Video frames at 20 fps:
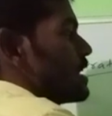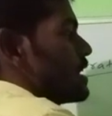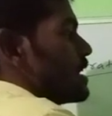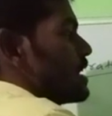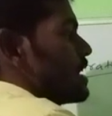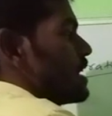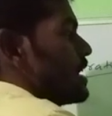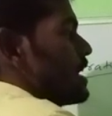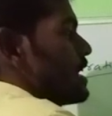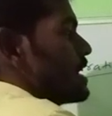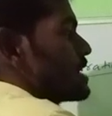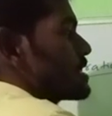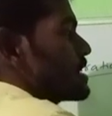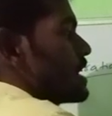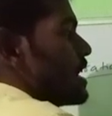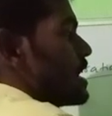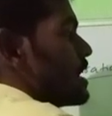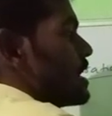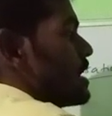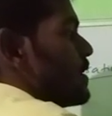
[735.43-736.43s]

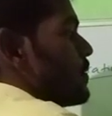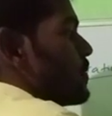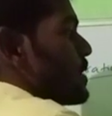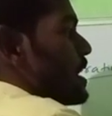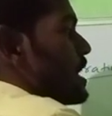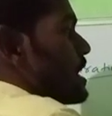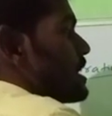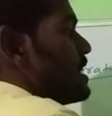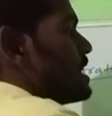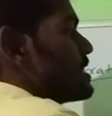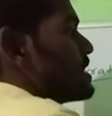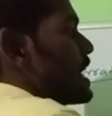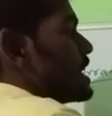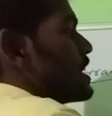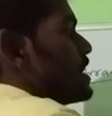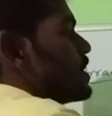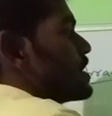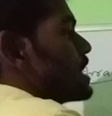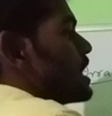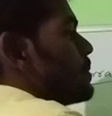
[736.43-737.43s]
Irrational. These are
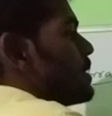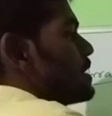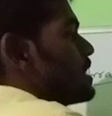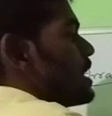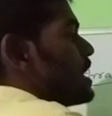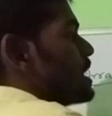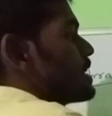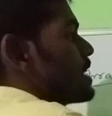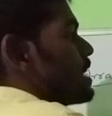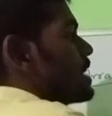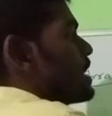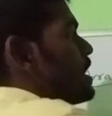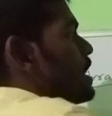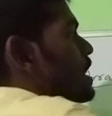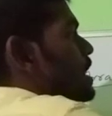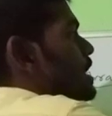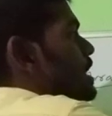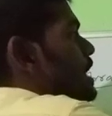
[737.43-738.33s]
denoted by the letter